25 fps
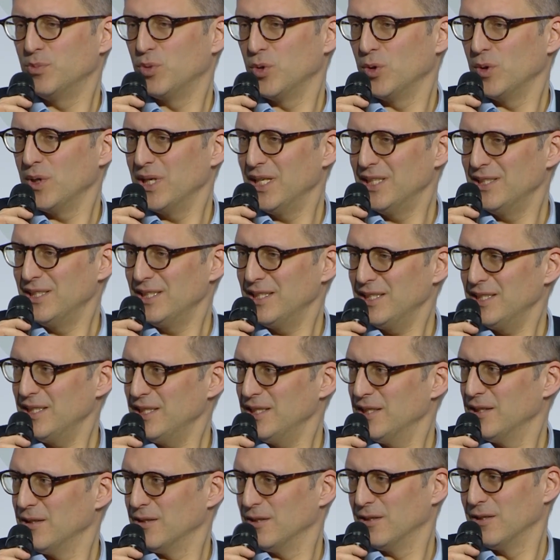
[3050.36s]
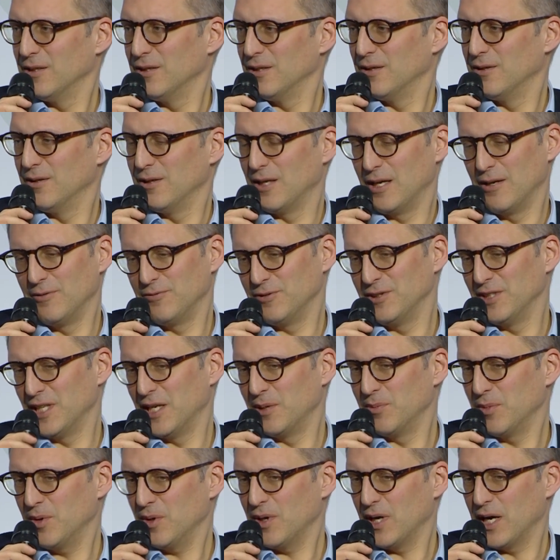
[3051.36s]
So anything that can help
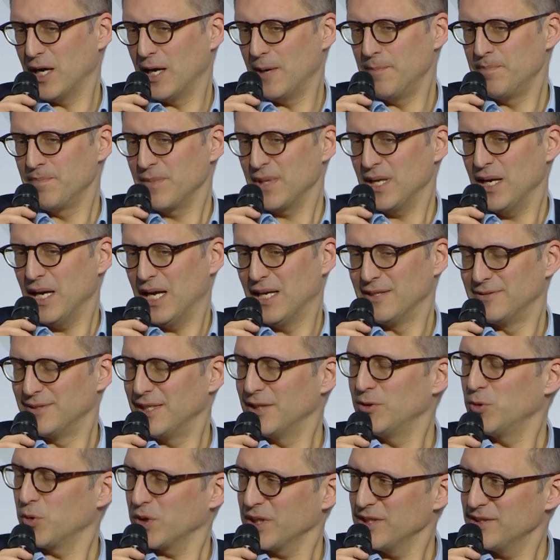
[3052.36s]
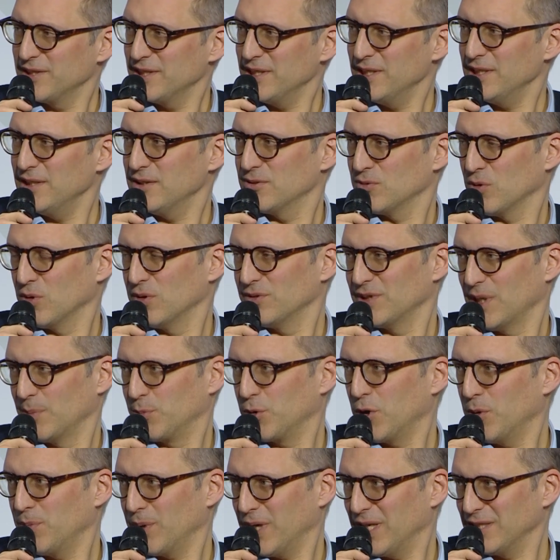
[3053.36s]
us to
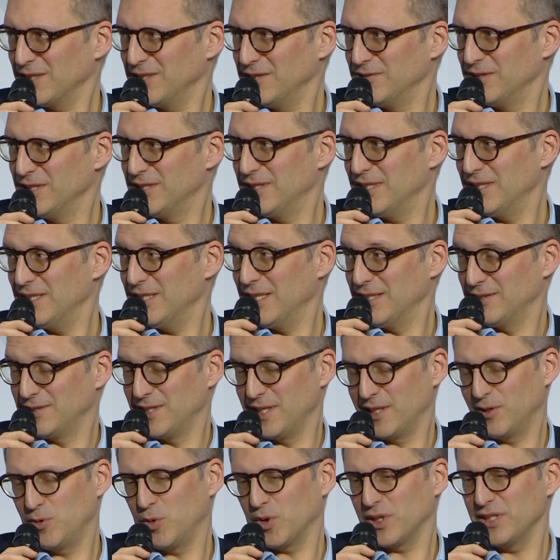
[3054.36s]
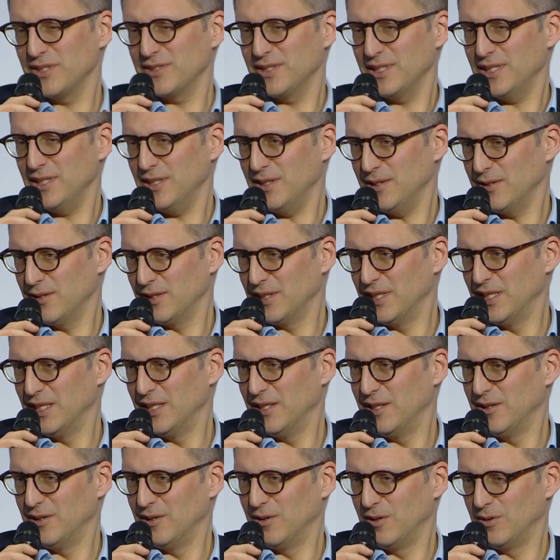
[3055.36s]
secure activity
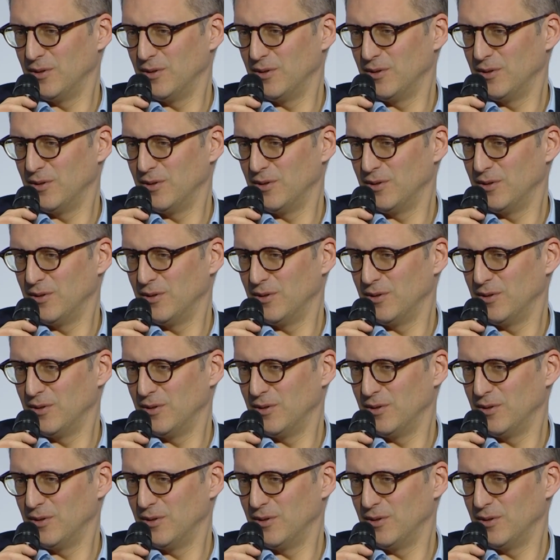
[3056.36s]
and